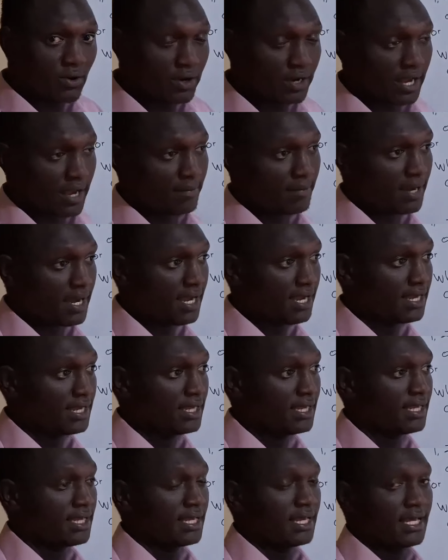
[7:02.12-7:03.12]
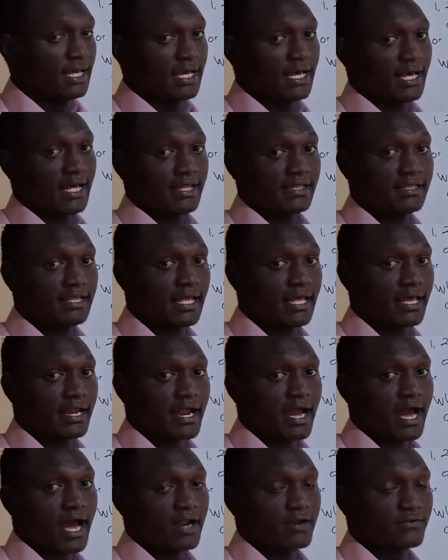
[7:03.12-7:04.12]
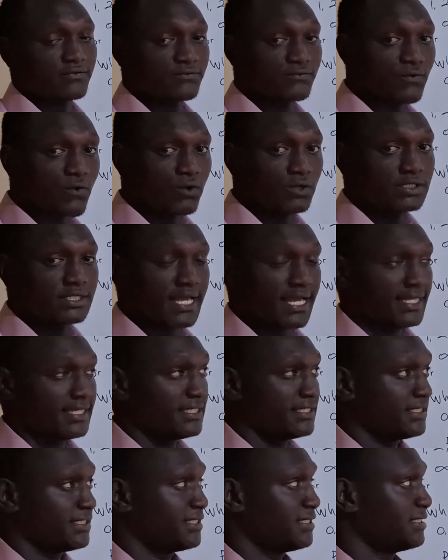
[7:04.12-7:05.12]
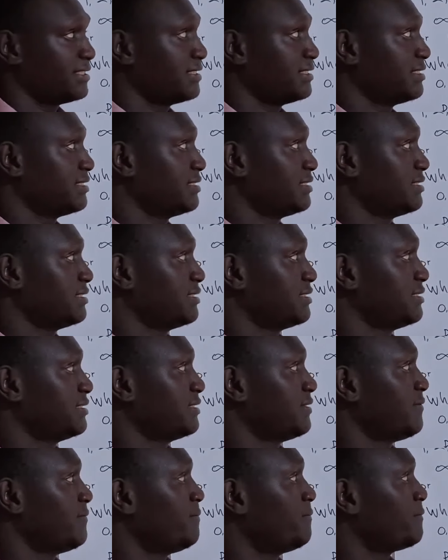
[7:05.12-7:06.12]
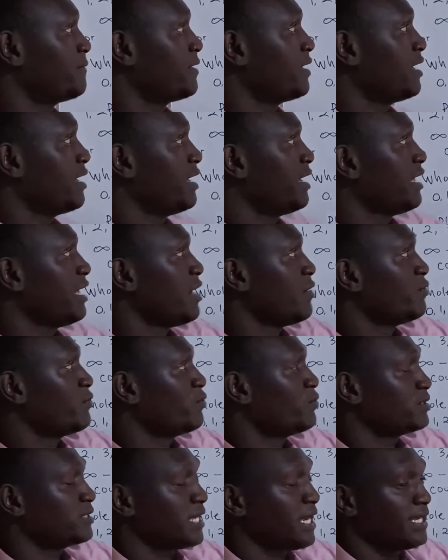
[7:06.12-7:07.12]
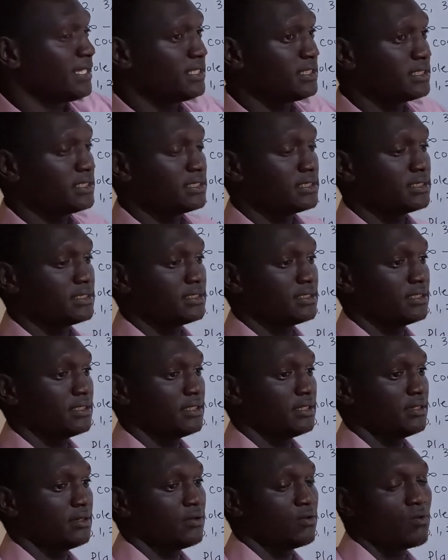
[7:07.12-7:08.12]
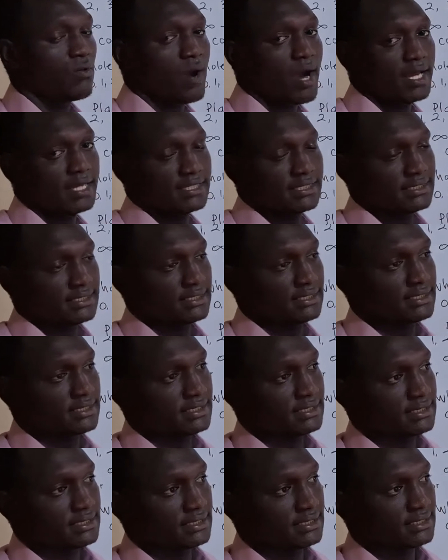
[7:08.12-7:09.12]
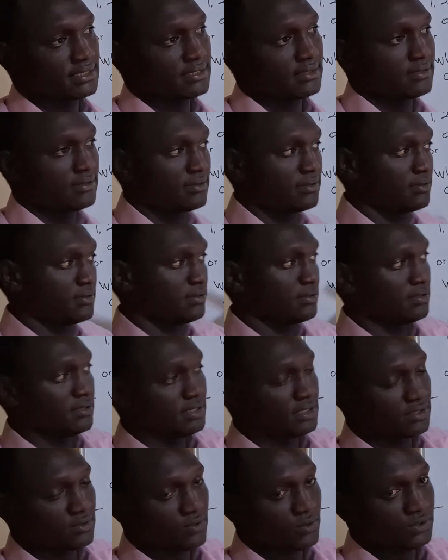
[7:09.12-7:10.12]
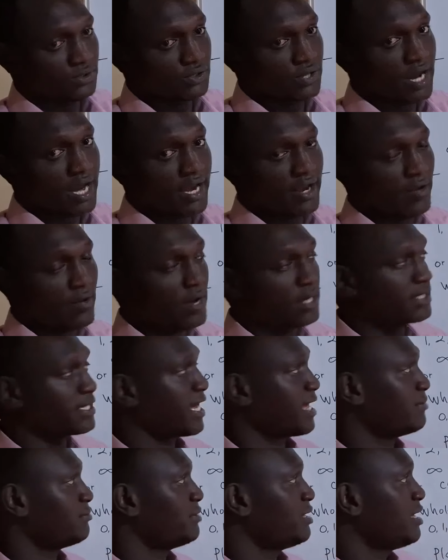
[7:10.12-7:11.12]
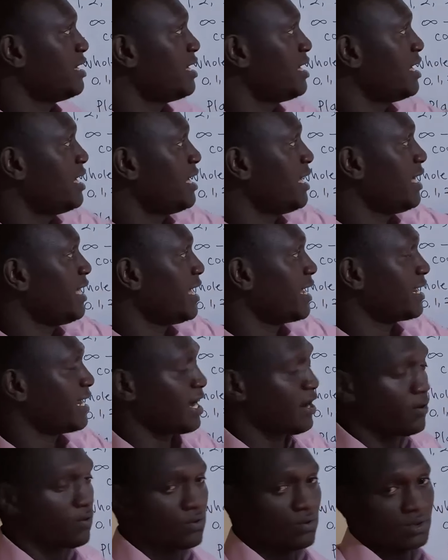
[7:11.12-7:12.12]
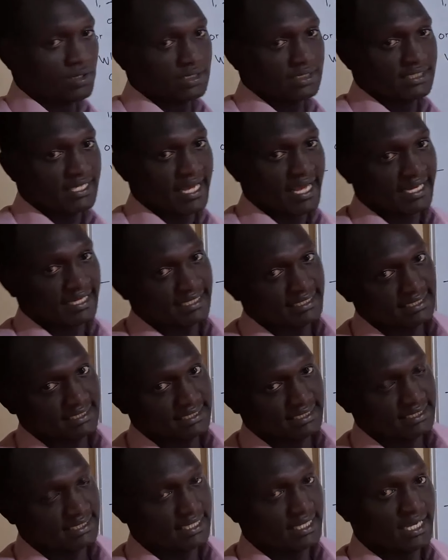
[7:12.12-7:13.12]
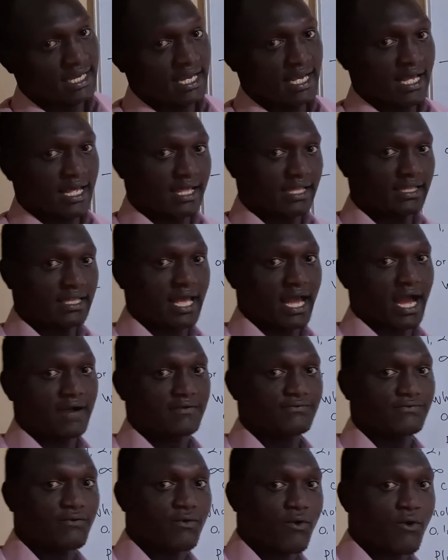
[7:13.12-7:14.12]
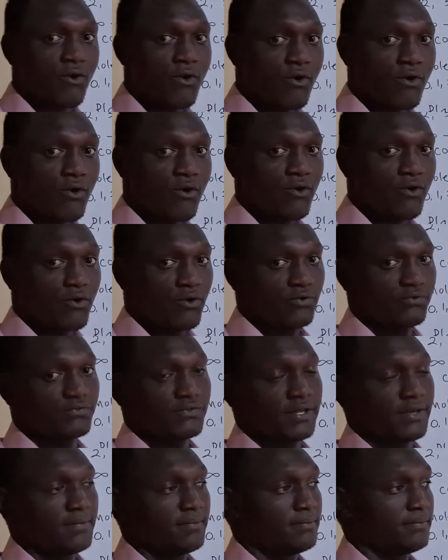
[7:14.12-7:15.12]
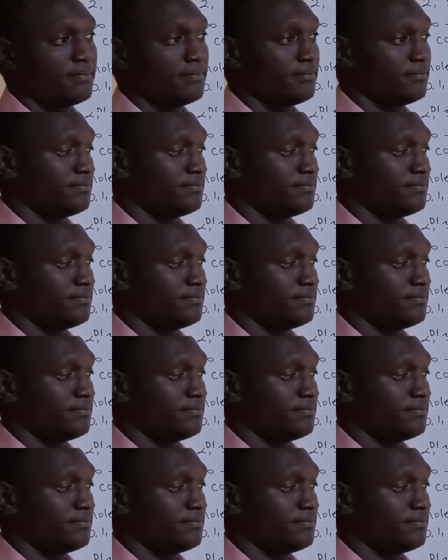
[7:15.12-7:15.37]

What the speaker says: whole number, there are 4 tens. Here we will say it once, it was occurring 1 time. Here now, tens, there are 4 of them.